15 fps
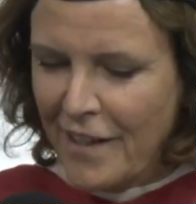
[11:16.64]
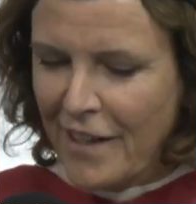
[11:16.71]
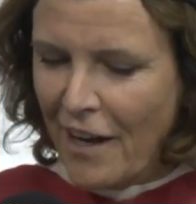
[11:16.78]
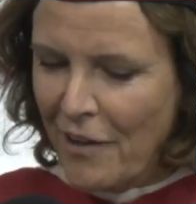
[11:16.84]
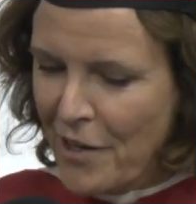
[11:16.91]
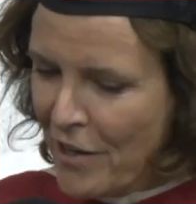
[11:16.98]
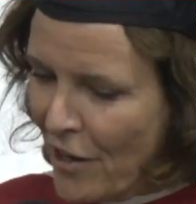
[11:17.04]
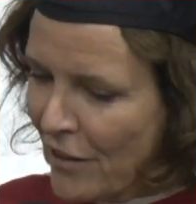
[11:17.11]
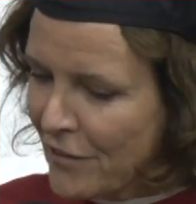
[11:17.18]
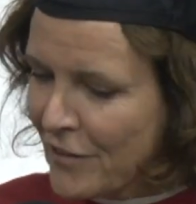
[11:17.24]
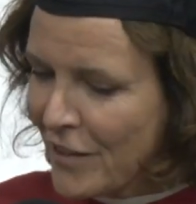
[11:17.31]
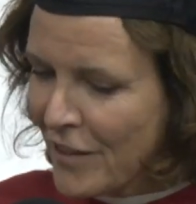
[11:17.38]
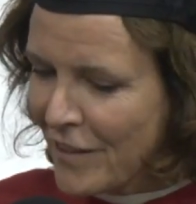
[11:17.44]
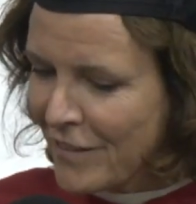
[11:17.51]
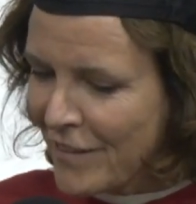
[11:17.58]
in all
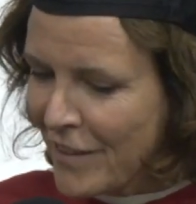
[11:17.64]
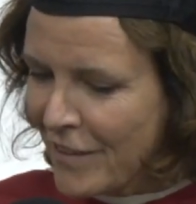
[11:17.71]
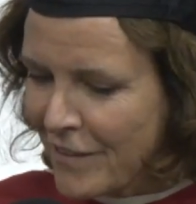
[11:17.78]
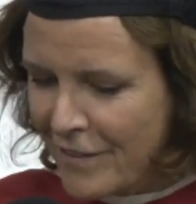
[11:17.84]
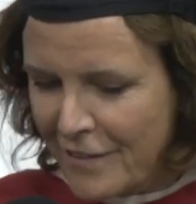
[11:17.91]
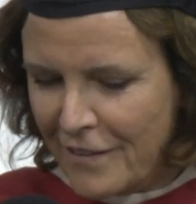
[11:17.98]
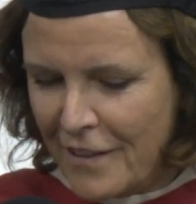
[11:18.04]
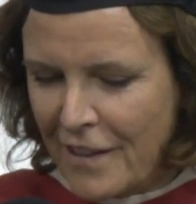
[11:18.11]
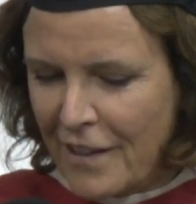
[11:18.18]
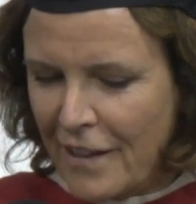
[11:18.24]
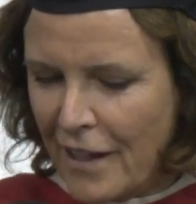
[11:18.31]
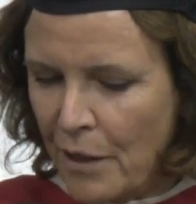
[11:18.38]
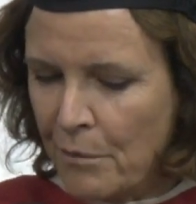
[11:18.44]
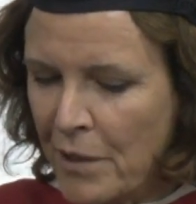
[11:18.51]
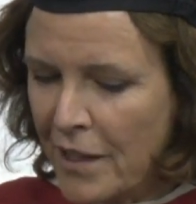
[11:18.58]
seriousness,
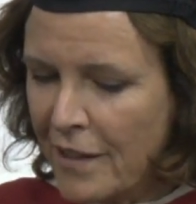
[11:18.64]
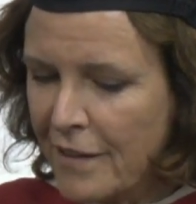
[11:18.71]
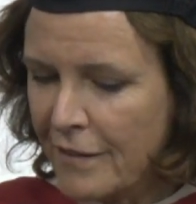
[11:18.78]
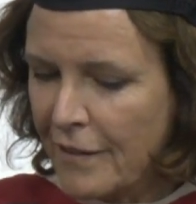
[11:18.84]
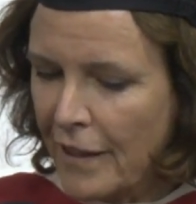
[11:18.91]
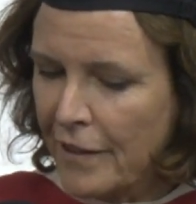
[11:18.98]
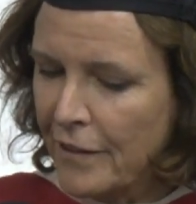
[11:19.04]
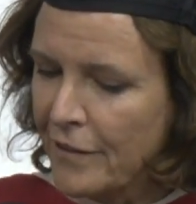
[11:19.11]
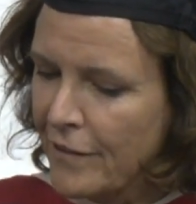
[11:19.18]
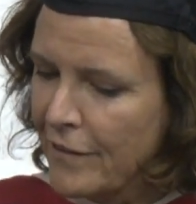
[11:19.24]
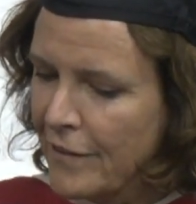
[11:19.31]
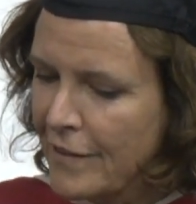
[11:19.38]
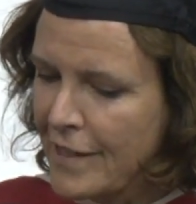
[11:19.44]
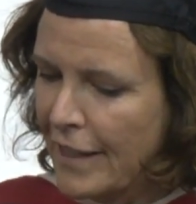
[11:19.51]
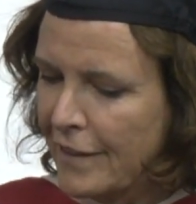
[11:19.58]
how many designers does
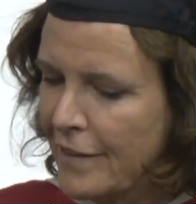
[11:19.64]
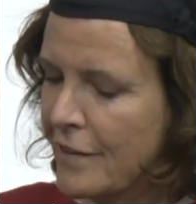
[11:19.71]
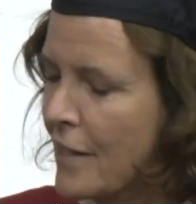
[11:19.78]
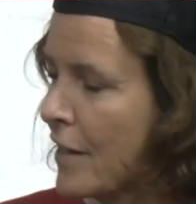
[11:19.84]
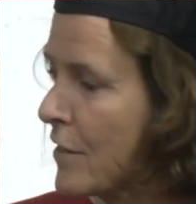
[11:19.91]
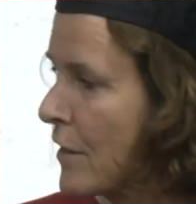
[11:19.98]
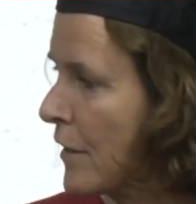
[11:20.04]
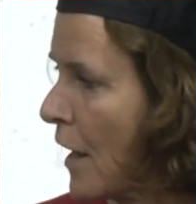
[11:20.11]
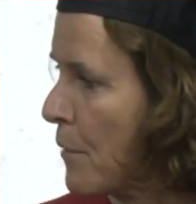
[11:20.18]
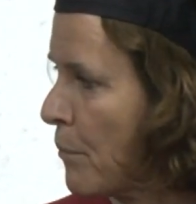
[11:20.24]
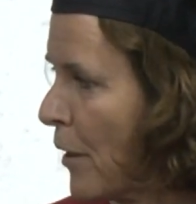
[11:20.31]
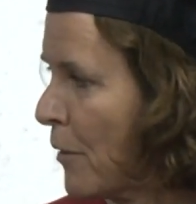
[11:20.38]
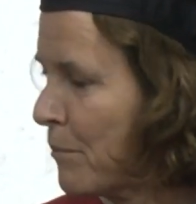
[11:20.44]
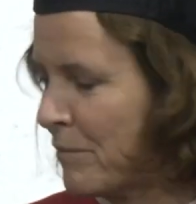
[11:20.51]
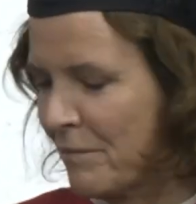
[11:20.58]
it take to change a light
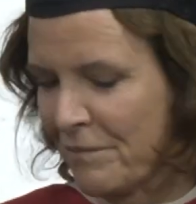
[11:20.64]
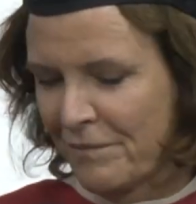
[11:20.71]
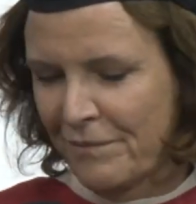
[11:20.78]
bulb?